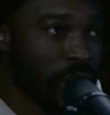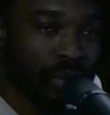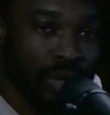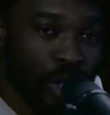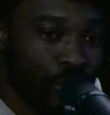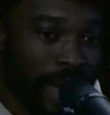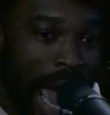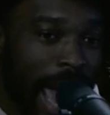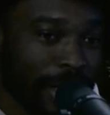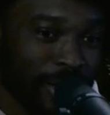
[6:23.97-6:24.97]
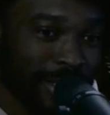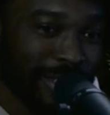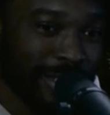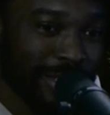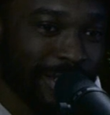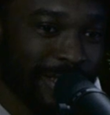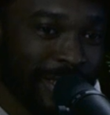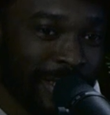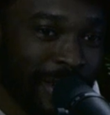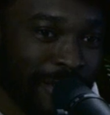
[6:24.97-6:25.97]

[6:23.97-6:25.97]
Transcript: single human action, you